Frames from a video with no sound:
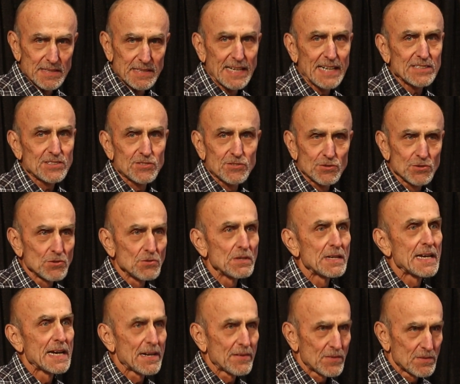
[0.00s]
And that's
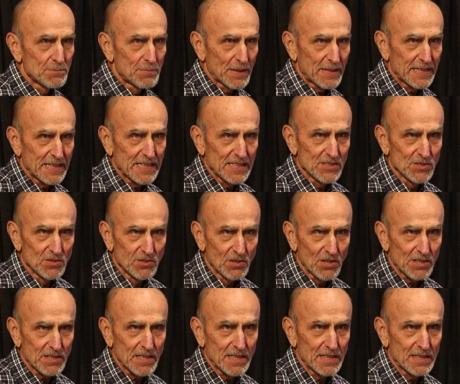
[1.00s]
true. Everybody is
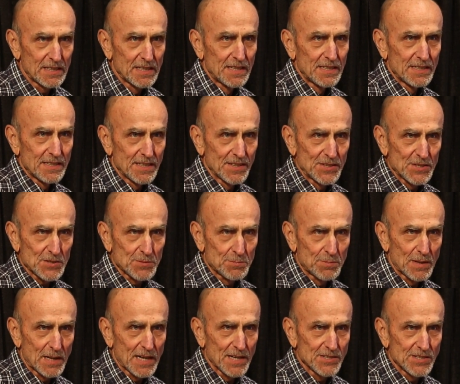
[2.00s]
looking to this
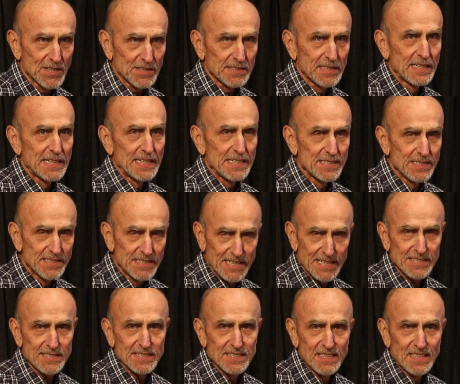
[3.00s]
project.
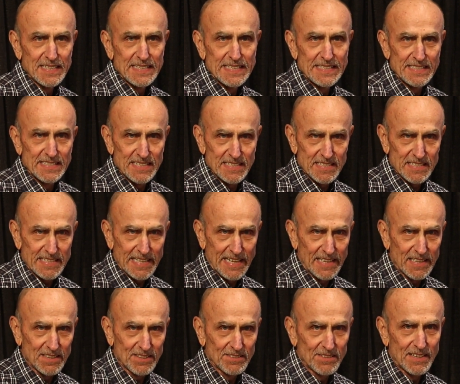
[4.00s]
This is the
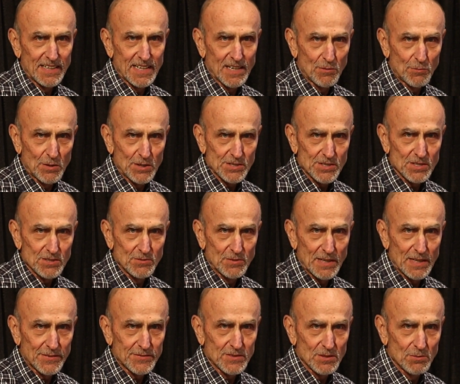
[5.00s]
scale at which
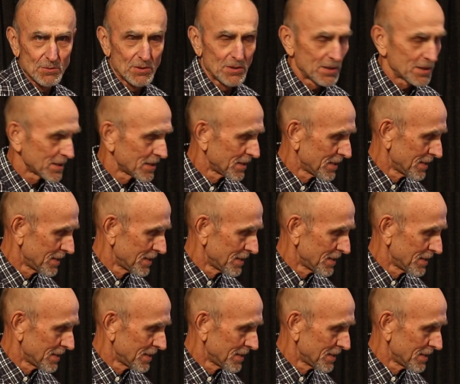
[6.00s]
we have to work.